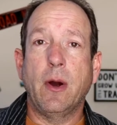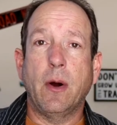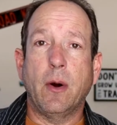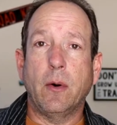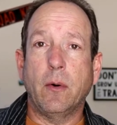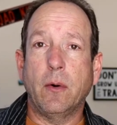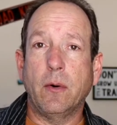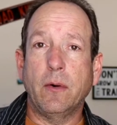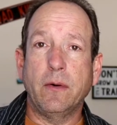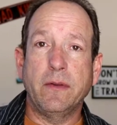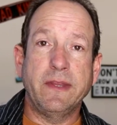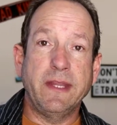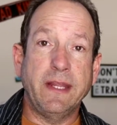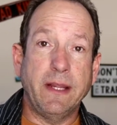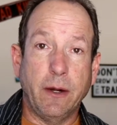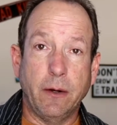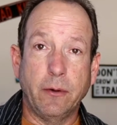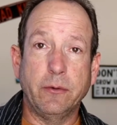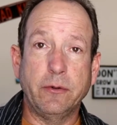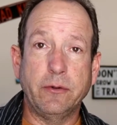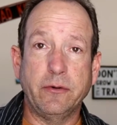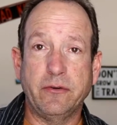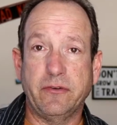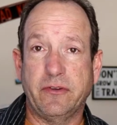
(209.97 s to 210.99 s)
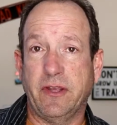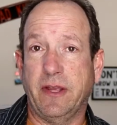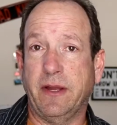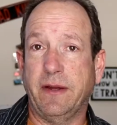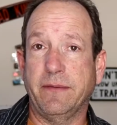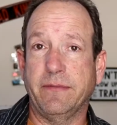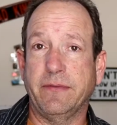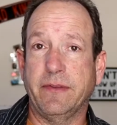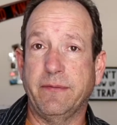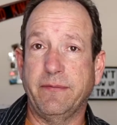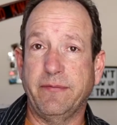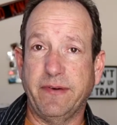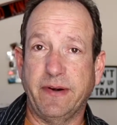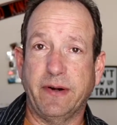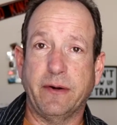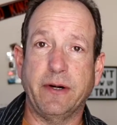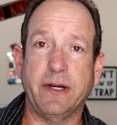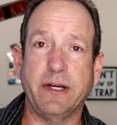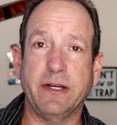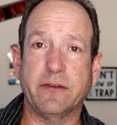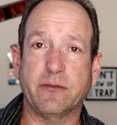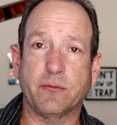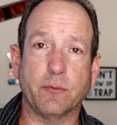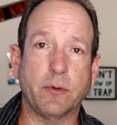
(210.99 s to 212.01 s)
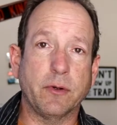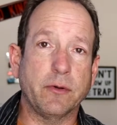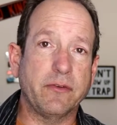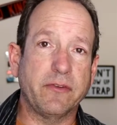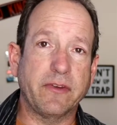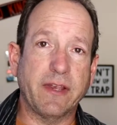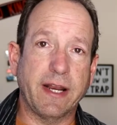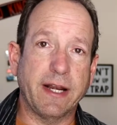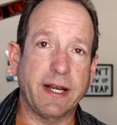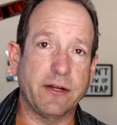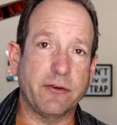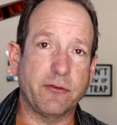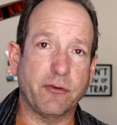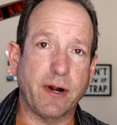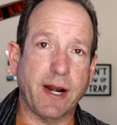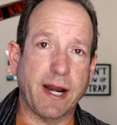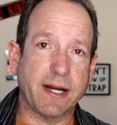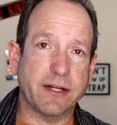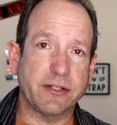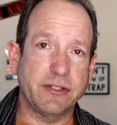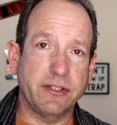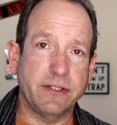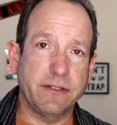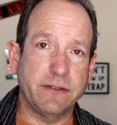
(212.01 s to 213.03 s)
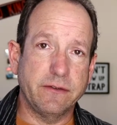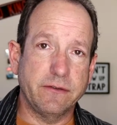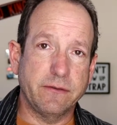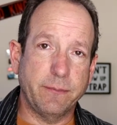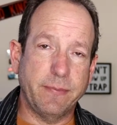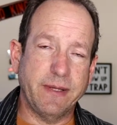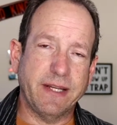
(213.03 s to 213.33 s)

or the owners of the various roadside attractions,